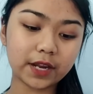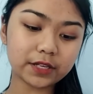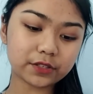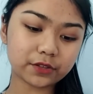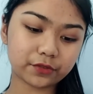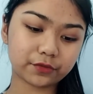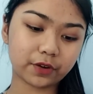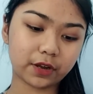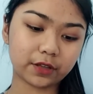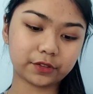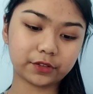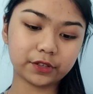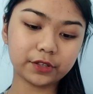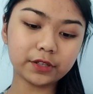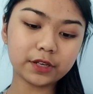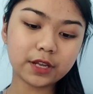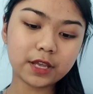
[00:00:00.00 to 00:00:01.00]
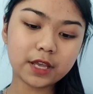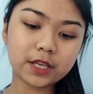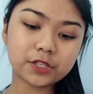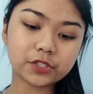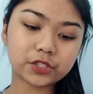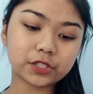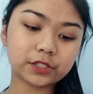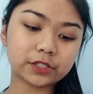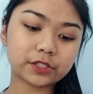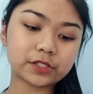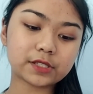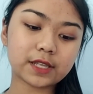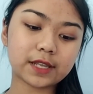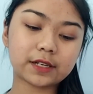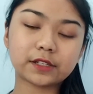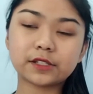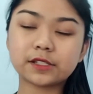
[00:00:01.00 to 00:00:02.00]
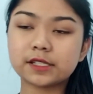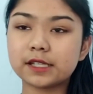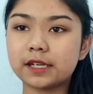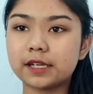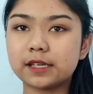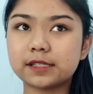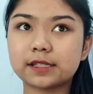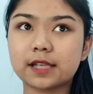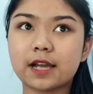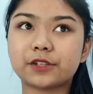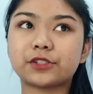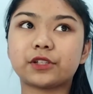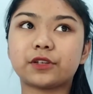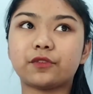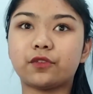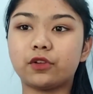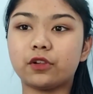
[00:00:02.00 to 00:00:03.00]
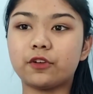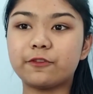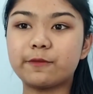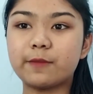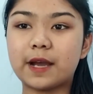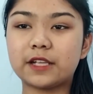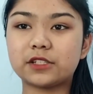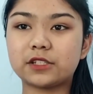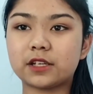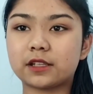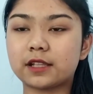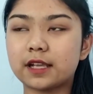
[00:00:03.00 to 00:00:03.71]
her father. She learns that her city is actually full of magic.